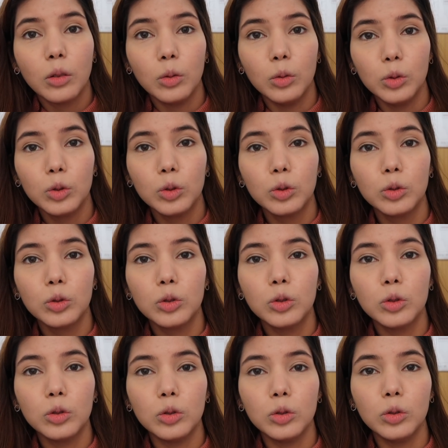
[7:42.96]

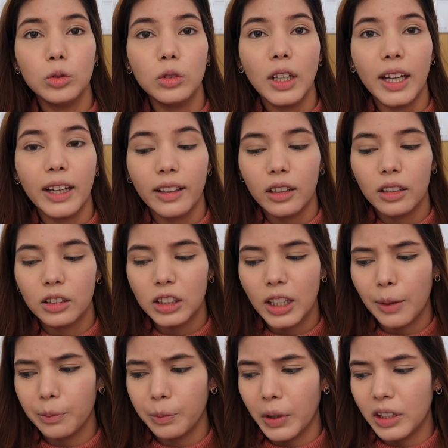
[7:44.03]
ooh, like
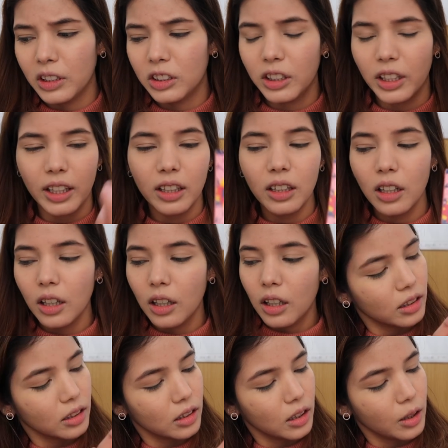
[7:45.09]
champagne shade,
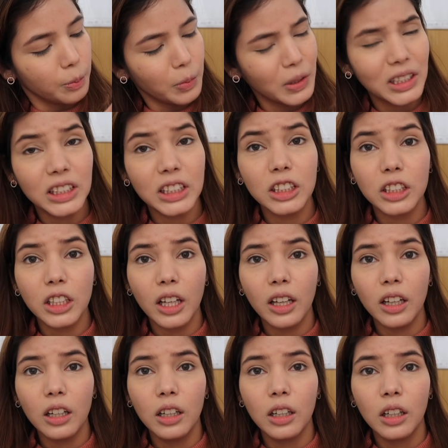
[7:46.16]
peachy
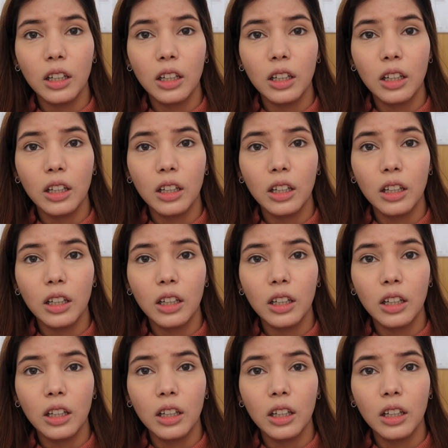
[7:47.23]
shade,